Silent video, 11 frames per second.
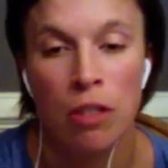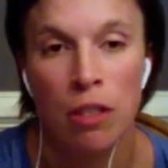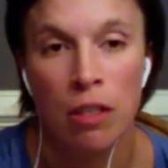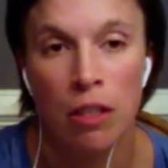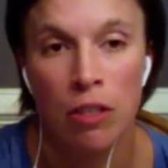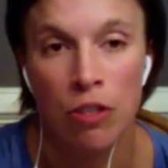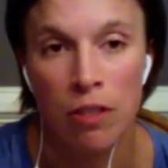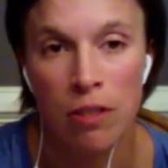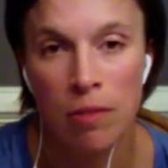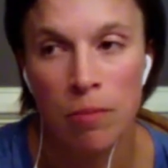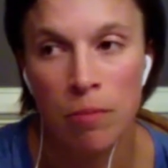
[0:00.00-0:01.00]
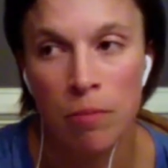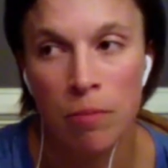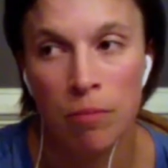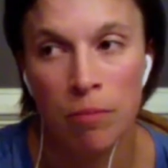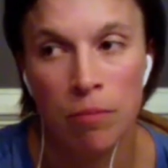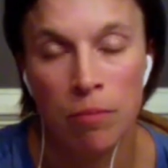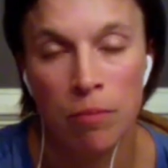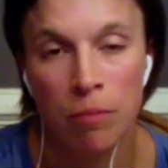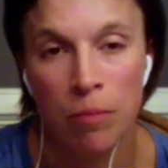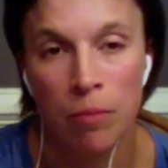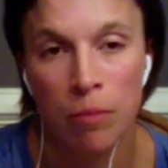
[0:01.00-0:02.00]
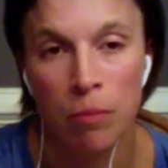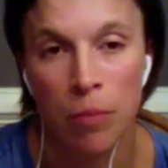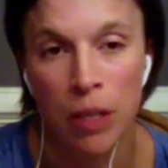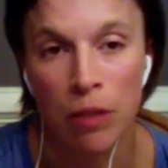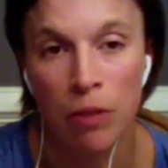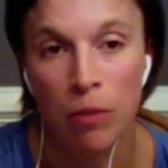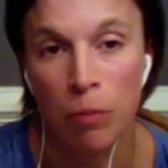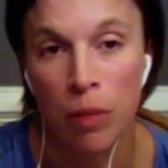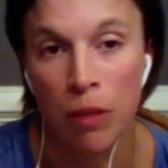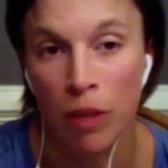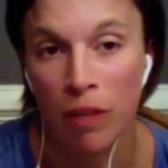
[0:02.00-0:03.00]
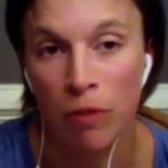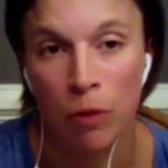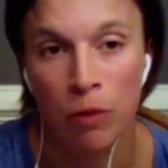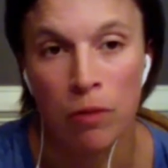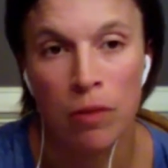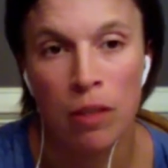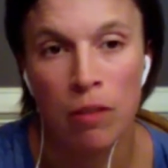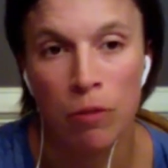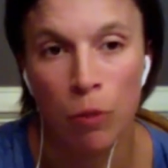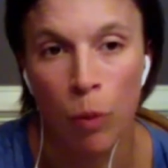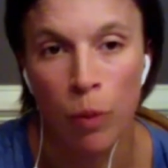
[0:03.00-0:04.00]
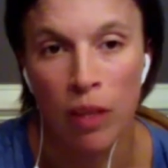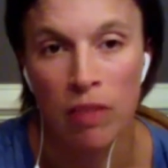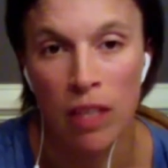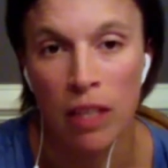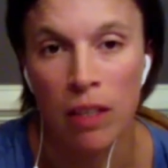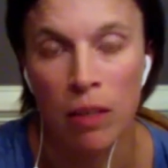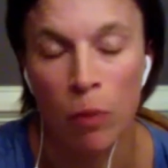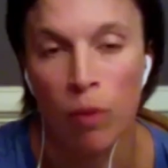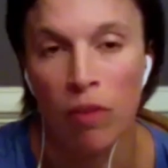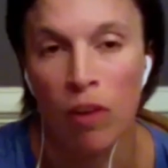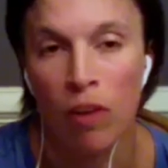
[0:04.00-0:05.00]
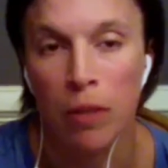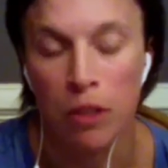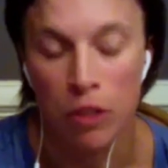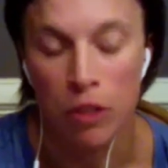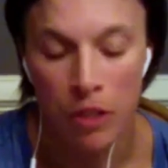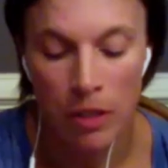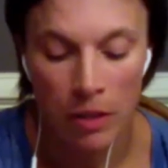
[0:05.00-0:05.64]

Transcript: and just be grateful for what we've done and what we've accomplished.